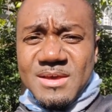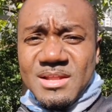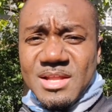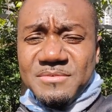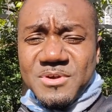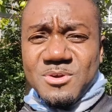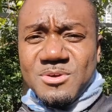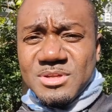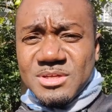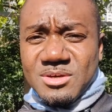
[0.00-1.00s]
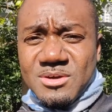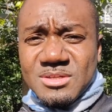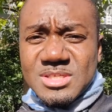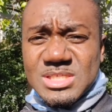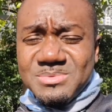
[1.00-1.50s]
lever on the
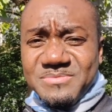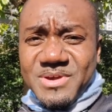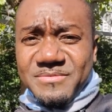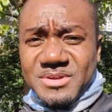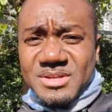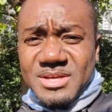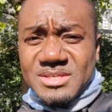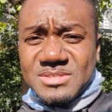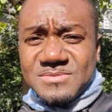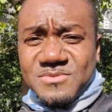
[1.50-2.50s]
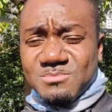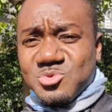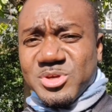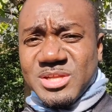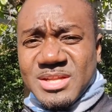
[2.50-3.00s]
Honda CB500X from
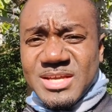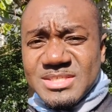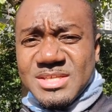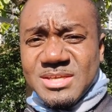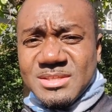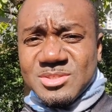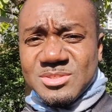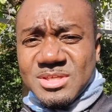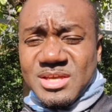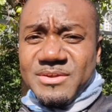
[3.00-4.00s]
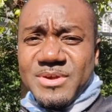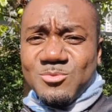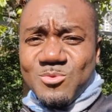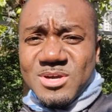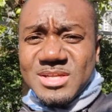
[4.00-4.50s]
2019 to the
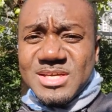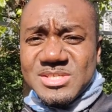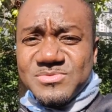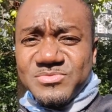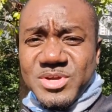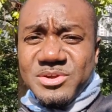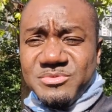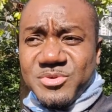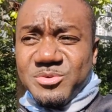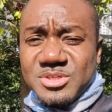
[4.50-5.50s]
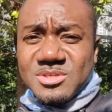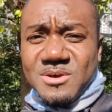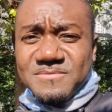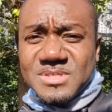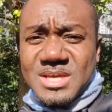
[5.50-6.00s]
current one is very very
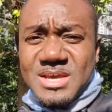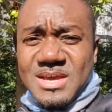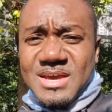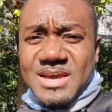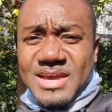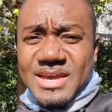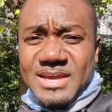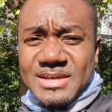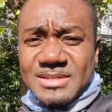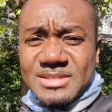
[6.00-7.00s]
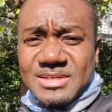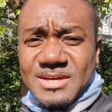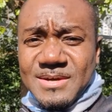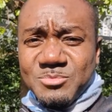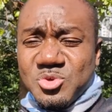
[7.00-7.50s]
soft and
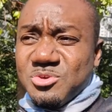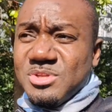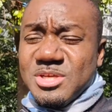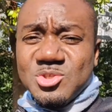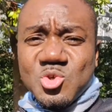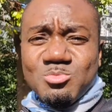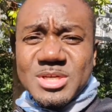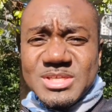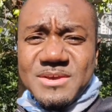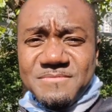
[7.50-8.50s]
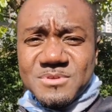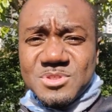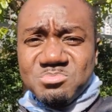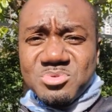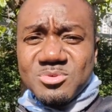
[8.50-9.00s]
um, you don't need too much effort
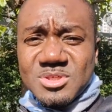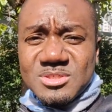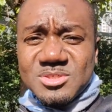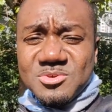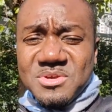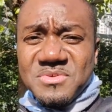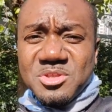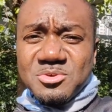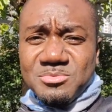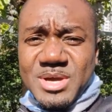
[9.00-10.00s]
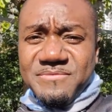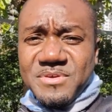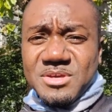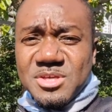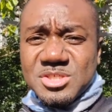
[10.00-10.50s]
to pull it so even though my
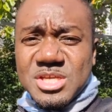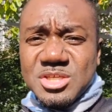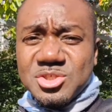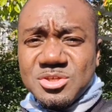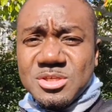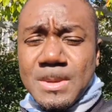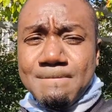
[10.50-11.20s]
finger is injured